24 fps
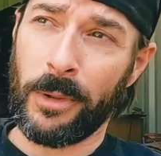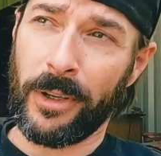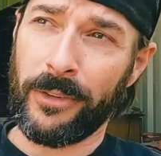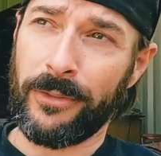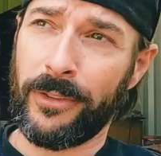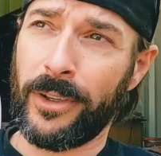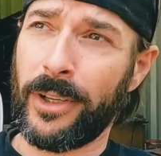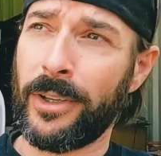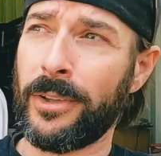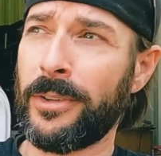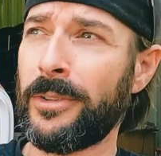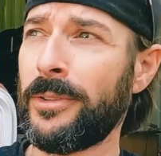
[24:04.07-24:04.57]
with
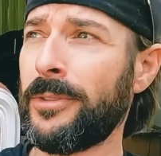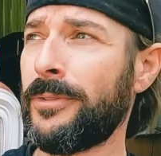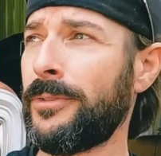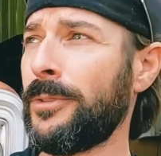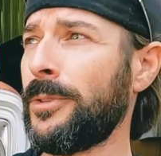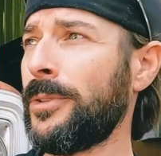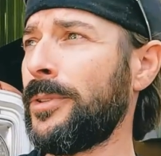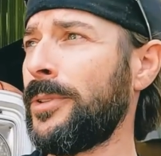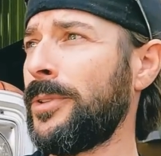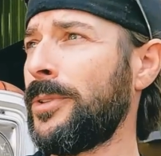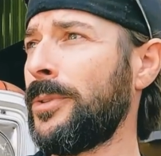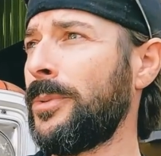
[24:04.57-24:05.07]
my father
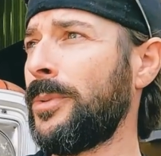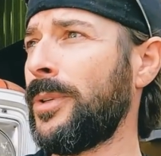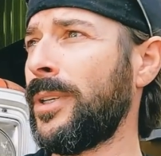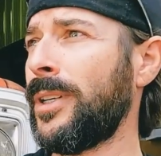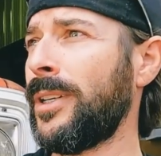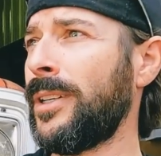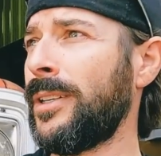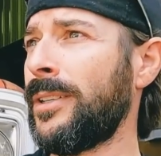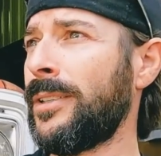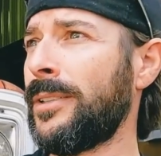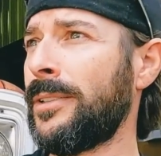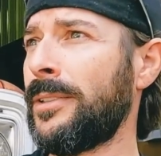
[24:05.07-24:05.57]
for a little
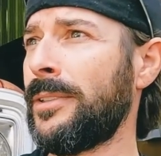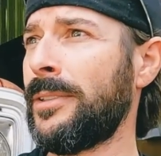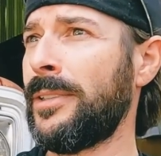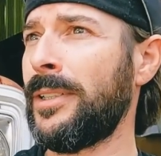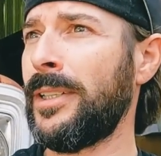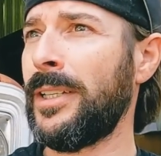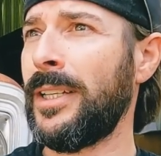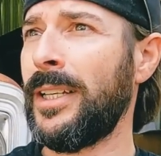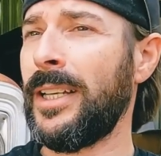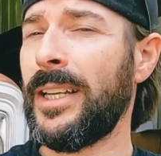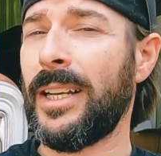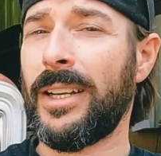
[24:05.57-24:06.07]

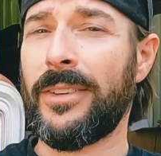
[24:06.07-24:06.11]
while.